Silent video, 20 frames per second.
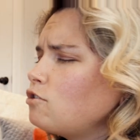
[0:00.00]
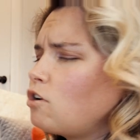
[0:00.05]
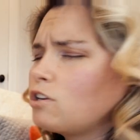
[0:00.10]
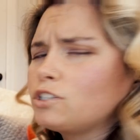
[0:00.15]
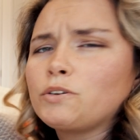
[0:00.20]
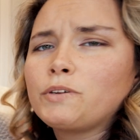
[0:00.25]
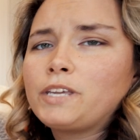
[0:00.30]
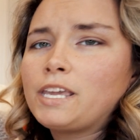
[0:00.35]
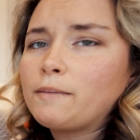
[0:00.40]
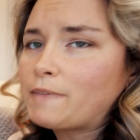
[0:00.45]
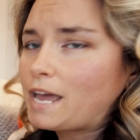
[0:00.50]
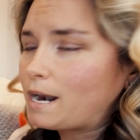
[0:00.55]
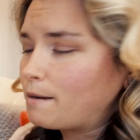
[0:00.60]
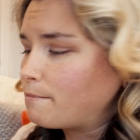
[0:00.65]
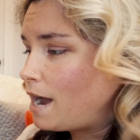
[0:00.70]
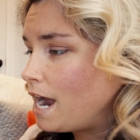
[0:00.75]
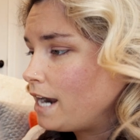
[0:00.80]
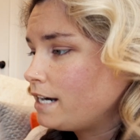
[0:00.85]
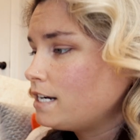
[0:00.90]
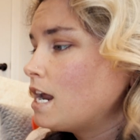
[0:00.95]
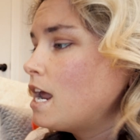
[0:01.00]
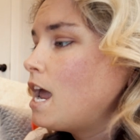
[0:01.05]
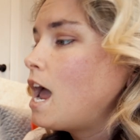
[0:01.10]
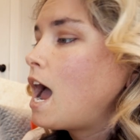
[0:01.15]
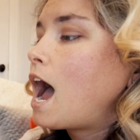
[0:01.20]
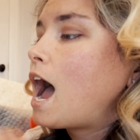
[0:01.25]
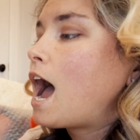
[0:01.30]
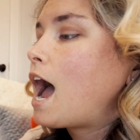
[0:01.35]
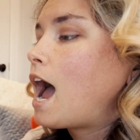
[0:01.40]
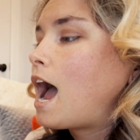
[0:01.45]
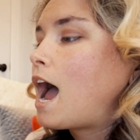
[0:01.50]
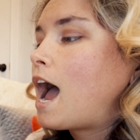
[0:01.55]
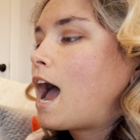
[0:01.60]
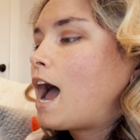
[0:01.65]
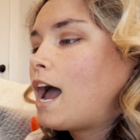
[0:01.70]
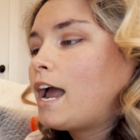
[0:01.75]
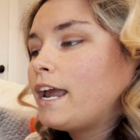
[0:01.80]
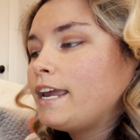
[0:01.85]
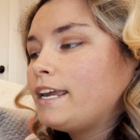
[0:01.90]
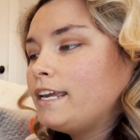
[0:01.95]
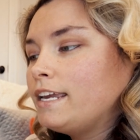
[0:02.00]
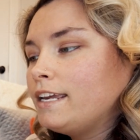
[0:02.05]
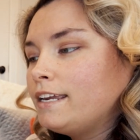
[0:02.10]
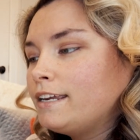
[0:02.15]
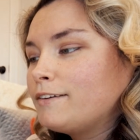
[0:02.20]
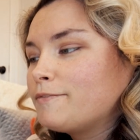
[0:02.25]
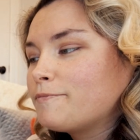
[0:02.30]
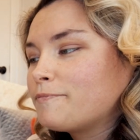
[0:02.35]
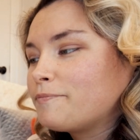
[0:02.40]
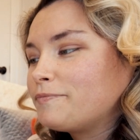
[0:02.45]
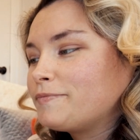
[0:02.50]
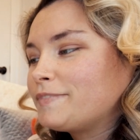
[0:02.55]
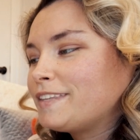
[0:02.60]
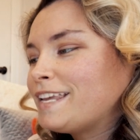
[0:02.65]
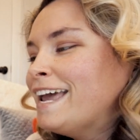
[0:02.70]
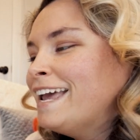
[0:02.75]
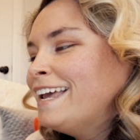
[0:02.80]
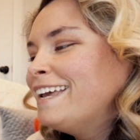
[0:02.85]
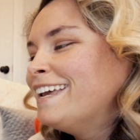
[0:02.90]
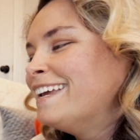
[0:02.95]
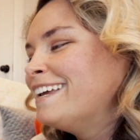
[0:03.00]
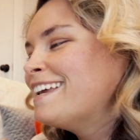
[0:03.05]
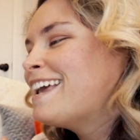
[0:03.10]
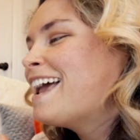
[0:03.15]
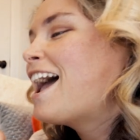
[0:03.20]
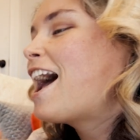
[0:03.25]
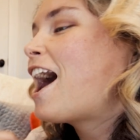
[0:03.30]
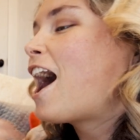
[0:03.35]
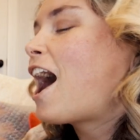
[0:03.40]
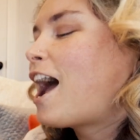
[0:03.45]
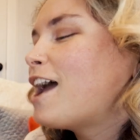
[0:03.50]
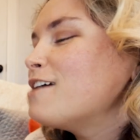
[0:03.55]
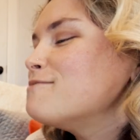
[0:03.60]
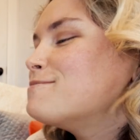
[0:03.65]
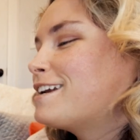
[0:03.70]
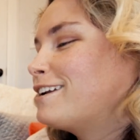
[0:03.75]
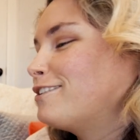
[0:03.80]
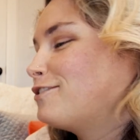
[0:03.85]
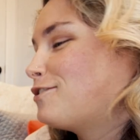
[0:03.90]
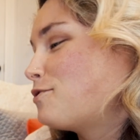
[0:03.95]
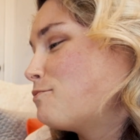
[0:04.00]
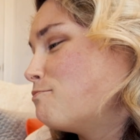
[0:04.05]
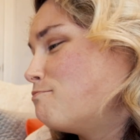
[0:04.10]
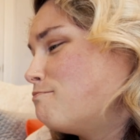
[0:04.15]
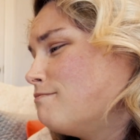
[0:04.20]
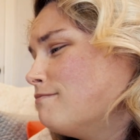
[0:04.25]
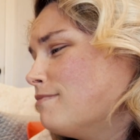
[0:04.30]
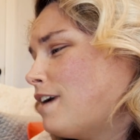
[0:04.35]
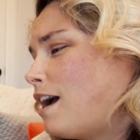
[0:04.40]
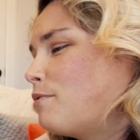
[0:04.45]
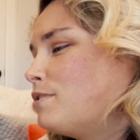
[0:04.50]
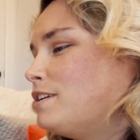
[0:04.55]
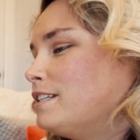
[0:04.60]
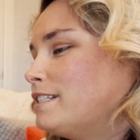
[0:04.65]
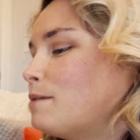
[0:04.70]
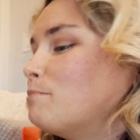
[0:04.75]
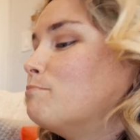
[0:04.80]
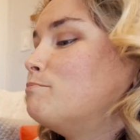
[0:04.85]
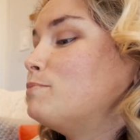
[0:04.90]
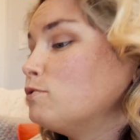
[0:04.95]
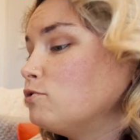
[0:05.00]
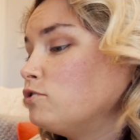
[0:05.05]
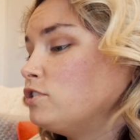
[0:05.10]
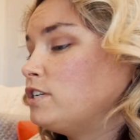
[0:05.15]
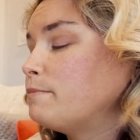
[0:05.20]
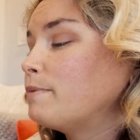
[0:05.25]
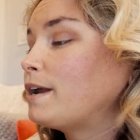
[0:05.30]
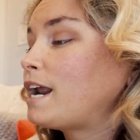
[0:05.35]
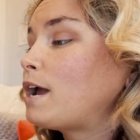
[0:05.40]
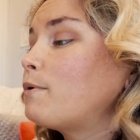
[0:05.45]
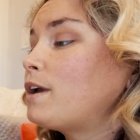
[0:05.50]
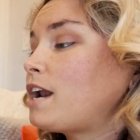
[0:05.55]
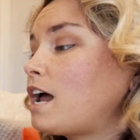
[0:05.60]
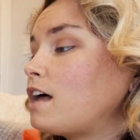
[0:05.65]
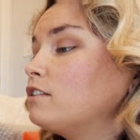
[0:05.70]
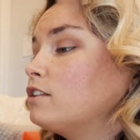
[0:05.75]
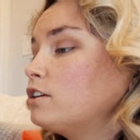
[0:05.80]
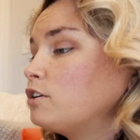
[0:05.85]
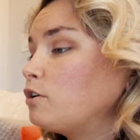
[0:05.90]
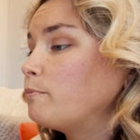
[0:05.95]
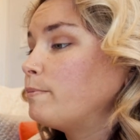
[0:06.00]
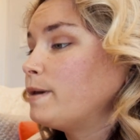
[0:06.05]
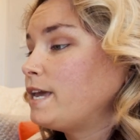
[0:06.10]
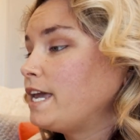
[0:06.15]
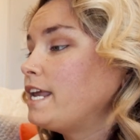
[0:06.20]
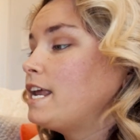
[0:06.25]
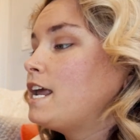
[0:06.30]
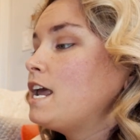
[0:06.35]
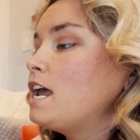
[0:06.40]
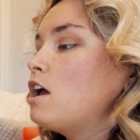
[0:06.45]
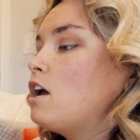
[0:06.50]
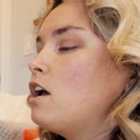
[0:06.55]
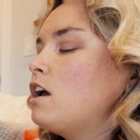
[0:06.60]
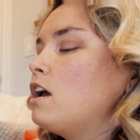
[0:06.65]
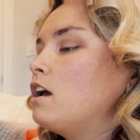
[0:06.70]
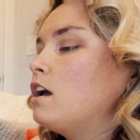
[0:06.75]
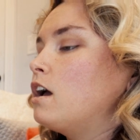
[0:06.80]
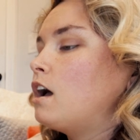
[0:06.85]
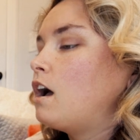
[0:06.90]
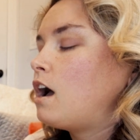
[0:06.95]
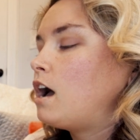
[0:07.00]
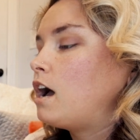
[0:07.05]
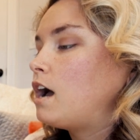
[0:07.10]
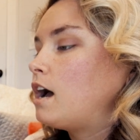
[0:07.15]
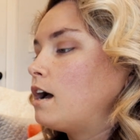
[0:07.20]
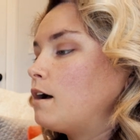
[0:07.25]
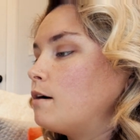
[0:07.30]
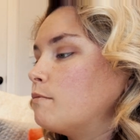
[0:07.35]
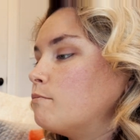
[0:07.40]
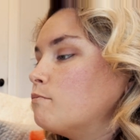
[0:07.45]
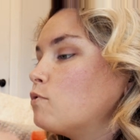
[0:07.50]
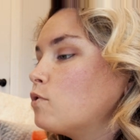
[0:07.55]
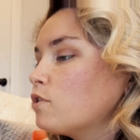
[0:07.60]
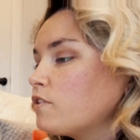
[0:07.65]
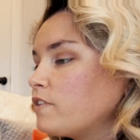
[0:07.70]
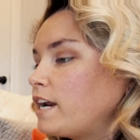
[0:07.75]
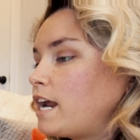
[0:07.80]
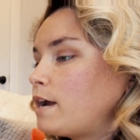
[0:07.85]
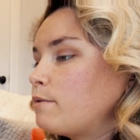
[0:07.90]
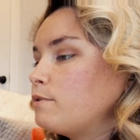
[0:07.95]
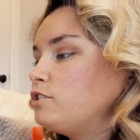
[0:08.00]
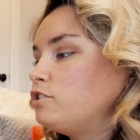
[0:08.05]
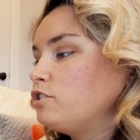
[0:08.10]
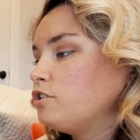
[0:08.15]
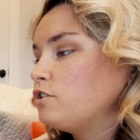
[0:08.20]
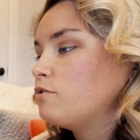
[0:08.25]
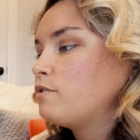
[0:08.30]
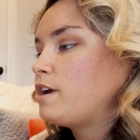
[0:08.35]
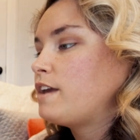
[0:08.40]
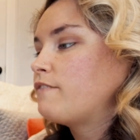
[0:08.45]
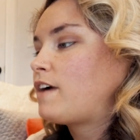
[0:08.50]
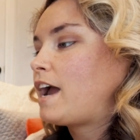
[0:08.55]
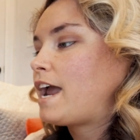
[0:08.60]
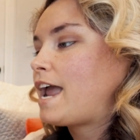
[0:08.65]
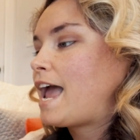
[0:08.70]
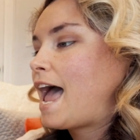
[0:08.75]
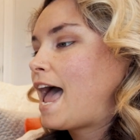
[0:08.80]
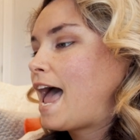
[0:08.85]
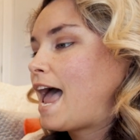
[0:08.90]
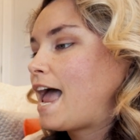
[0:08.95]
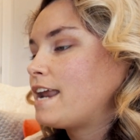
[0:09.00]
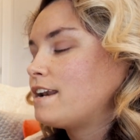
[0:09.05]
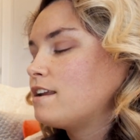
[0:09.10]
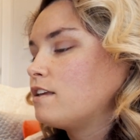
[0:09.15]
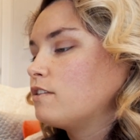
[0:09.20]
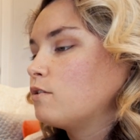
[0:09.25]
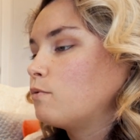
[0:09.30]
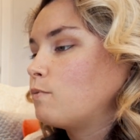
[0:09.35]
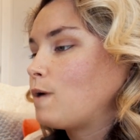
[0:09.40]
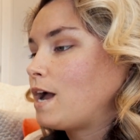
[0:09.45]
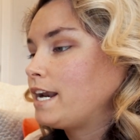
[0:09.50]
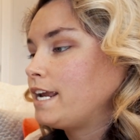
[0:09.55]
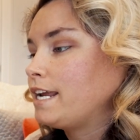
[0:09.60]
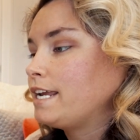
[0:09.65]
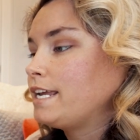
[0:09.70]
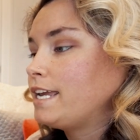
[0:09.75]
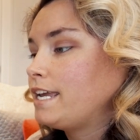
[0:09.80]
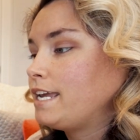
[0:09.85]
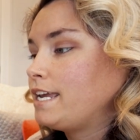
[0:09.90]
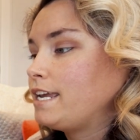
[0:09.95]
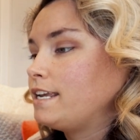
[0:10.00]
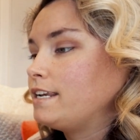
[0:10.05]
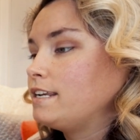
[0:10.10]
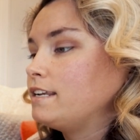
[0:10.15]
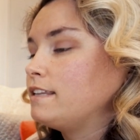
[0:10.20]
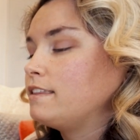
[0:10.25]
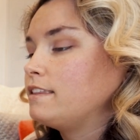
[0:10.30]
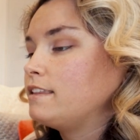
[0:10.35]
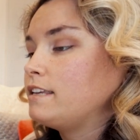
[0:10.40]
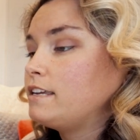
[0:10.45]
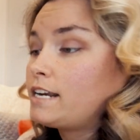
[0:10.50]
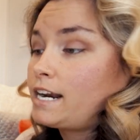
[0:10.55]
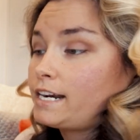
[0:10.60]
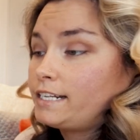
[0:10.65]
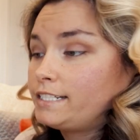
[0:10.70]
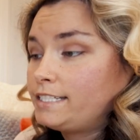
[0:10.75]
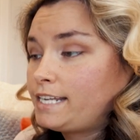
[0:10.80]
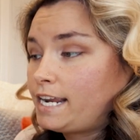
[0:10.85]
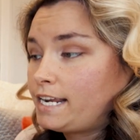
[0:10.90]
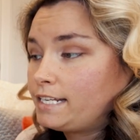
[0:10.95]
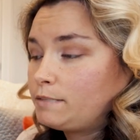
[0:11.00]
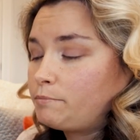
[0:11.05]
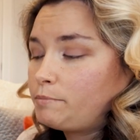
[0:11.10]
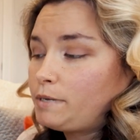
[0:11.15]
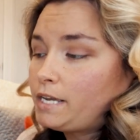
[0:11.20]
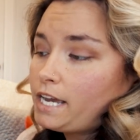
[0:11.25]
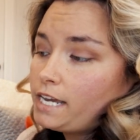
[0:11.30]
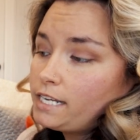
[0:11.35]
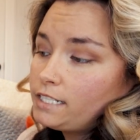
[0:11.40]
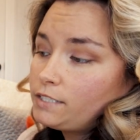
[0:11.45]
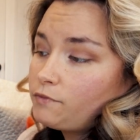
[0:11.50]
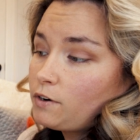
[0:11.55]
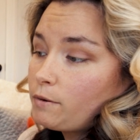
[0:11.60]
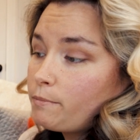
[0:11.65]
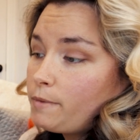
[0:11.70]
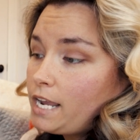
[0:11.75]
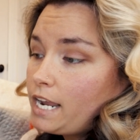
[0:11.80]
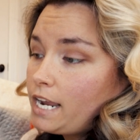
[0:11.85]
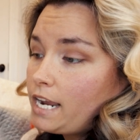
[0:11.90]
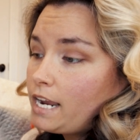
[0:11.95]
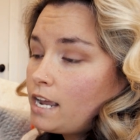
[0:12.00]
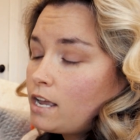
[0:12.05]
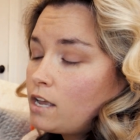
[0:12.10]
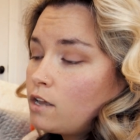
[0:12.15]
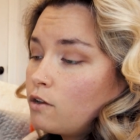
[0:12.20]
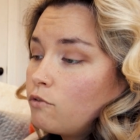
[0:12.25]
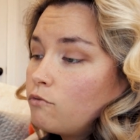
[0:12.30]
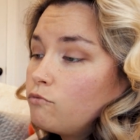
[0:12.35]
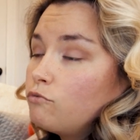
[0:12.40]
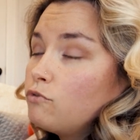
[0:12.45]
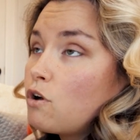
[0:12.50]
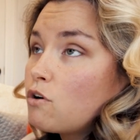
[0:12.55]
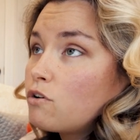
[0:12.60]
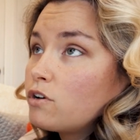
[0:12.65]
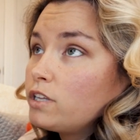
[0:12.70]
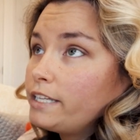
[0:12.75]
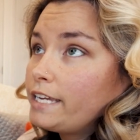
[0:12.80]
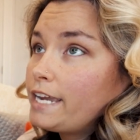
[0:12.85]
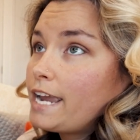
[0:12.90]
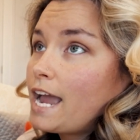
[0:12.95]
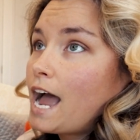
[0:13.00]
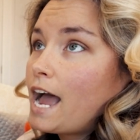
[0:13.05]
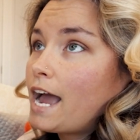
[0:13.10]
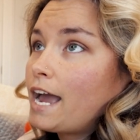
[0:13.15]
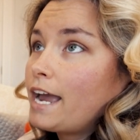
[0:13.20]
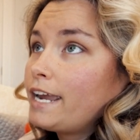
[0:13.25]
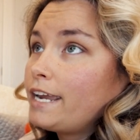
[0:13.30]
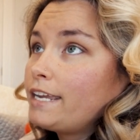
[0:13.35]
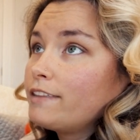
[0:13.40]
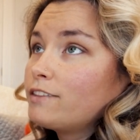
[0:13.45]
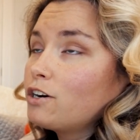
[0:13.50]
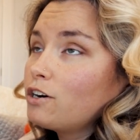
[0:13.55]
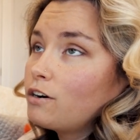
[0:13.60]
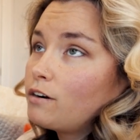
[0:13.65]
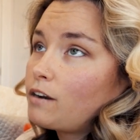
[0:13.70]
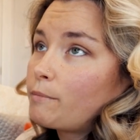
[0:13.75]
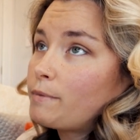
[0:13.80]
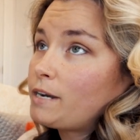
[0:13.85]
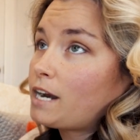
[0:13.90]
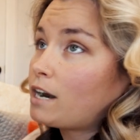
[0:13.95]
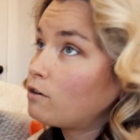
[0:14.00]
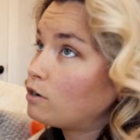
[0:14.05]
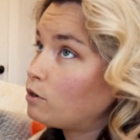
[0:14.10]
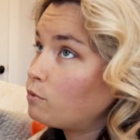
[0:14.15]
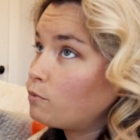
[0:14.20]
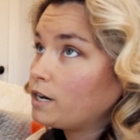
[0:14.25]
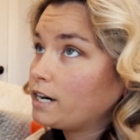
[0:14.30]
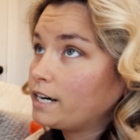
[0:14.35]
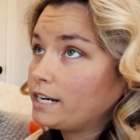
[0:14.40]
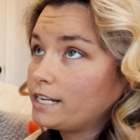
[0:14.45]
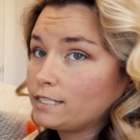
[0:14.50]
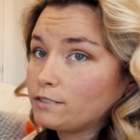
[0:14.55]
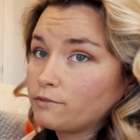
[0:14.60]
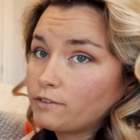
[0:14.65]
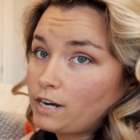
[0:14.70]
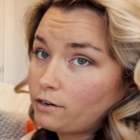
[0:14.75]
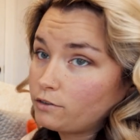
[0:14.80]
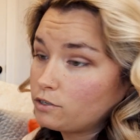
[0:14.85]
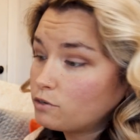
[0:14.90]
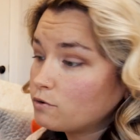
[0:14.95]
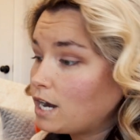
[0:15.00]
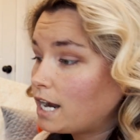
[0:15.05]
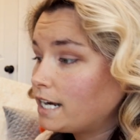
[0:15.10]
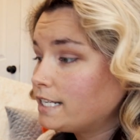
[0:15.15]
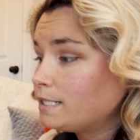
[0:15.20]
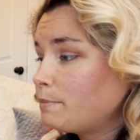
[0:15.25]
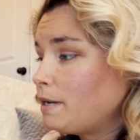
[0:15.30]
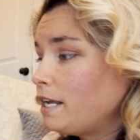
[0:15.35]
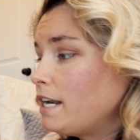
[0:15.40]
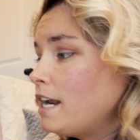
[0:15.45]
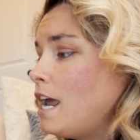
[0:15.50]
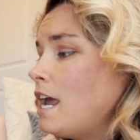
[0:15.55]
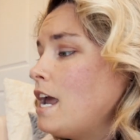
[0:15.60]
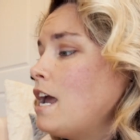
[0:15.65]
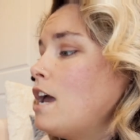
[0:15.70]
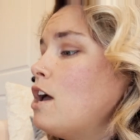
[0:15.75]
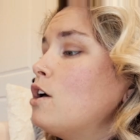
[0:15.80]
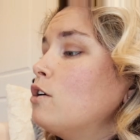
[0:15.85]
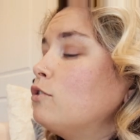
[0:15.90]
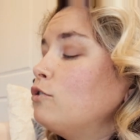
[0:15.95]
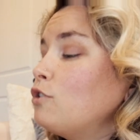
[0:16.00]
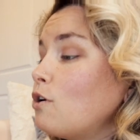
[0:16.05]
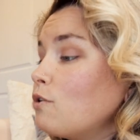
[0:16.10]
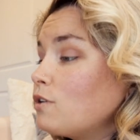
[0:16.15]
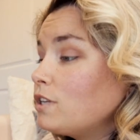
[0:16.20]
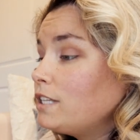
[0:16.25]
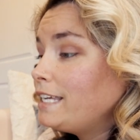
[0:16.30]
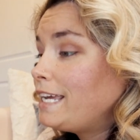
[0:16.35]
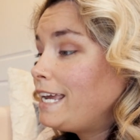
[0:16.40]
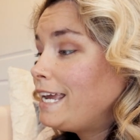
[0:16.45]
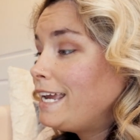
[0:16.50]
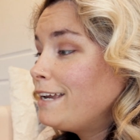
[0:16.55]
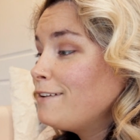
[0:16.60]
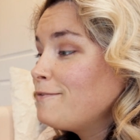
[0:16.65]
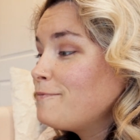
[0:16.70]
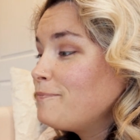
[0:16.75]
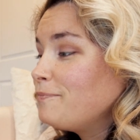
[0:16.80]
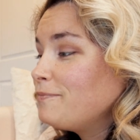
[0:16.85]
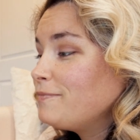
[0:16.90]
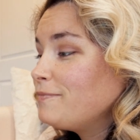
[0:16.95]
also keep that in mind I I went a little I wouldn't say bougie but I went a little bit uh, more than I would do if I had the wedding in the United States because for me locally, I there I mean, I don't know where it is around you guys, but locally